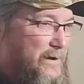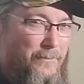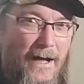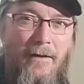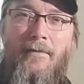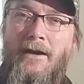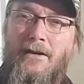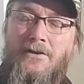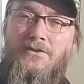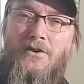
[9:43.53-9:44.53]
I'm mainly
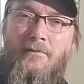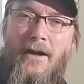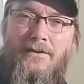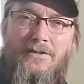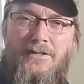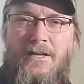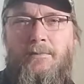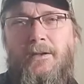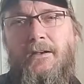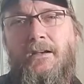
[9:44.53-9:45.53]
concerned about just
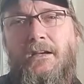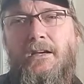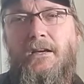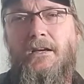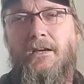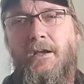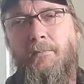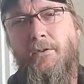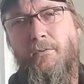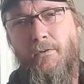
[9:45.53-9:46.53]
keeping
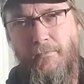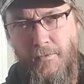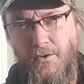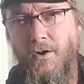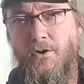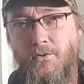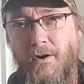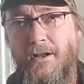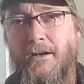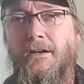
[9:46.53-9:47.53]
the refrigerators
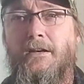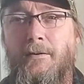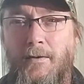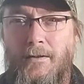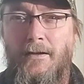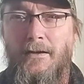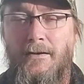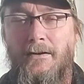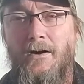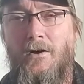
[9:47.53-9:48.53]
running, keeping
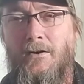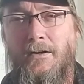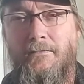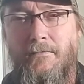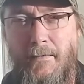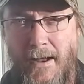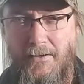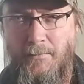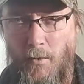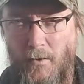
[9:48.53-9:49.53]
from that
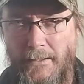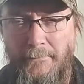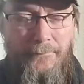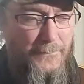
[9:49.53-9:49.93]
spoiling.